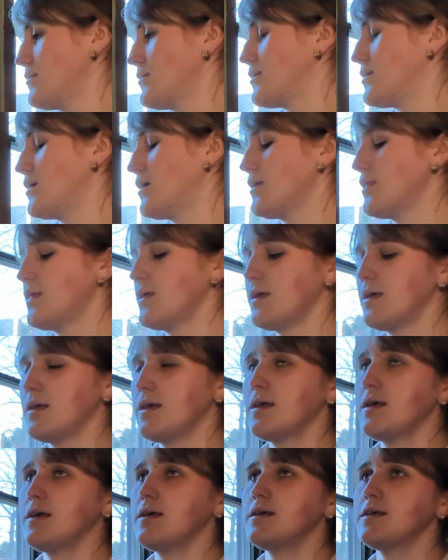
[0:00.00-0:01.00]

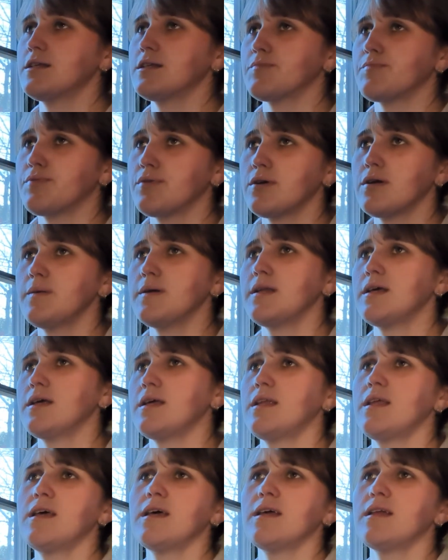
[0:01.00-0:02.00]
Nothing is
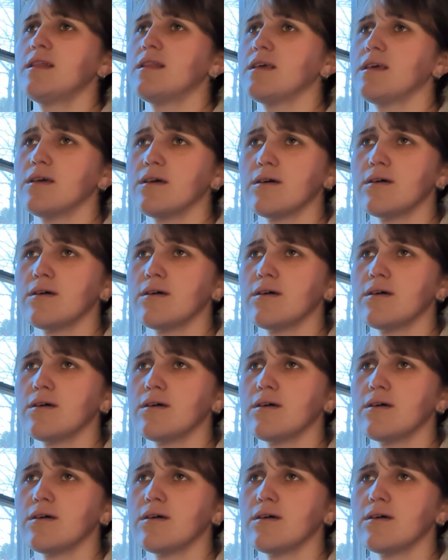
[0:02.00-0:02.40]
permanent in the